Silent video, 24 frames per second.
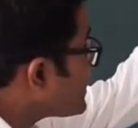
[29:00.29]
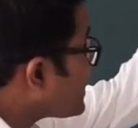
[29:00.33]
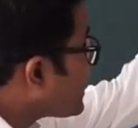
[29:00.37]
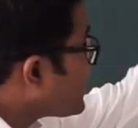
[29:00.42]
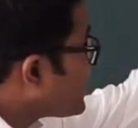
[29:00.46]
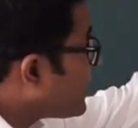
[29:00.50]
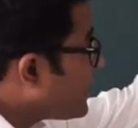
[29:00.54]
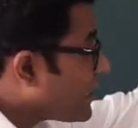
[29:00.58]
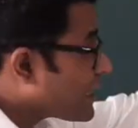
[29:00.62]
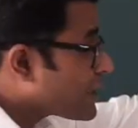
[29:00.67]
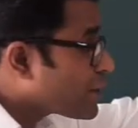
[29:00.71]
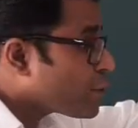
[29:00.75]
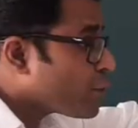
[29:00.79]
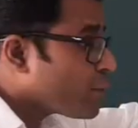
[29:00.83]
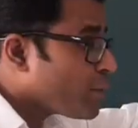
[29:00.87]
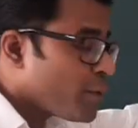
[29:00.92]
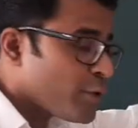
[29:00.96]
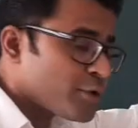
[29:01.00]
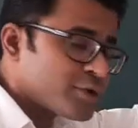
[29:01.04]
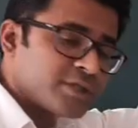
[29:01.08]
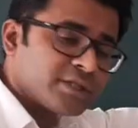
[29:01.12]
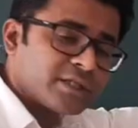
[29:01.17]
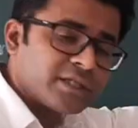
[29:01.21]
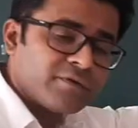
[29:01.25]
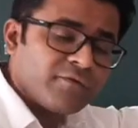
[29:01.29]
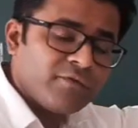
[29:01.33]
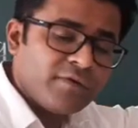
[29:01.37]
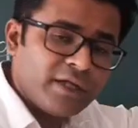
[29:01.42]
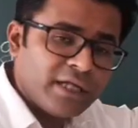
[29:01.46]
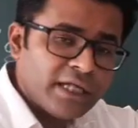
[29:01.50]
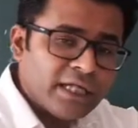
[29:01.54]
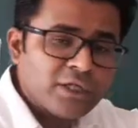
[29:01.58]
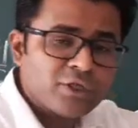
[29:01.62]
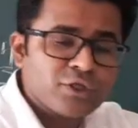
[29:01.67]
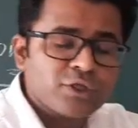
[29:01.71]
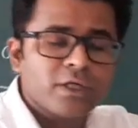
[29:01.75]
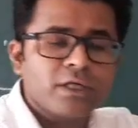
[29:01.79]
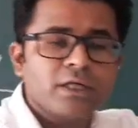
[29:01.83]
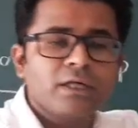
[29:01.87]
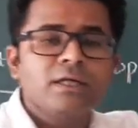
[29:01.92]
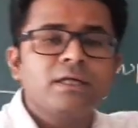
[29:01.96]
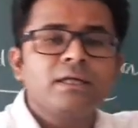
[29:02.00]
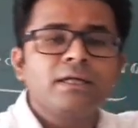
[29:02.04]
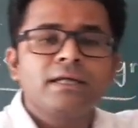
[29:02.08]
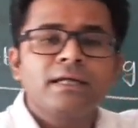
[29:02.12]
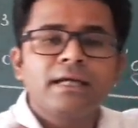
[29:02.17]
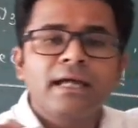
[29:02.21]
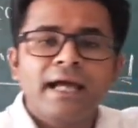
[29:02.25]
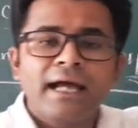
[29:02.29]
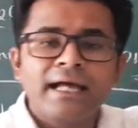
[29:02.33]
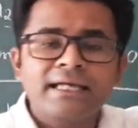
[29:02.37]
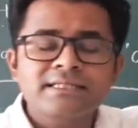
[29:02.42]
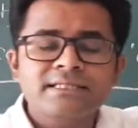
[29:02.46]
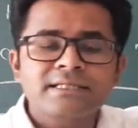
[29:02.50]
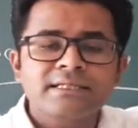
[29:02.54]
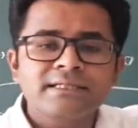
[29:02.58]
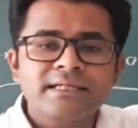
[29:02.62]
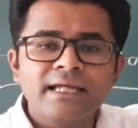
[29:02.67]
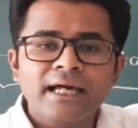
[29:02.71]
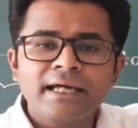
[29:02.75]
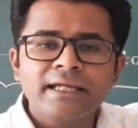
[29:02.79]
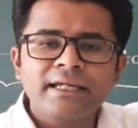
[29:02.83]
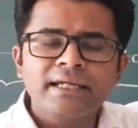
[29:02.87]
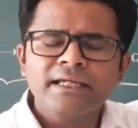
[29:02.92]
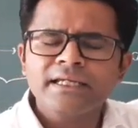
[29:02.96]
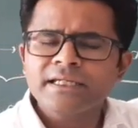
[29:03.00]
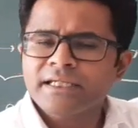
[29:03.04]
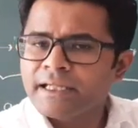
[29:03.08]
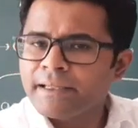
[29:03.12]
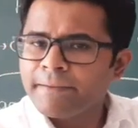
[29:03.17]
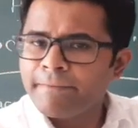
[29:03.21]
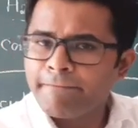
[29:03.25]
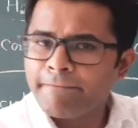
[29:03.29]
in an electropositive nature has a direct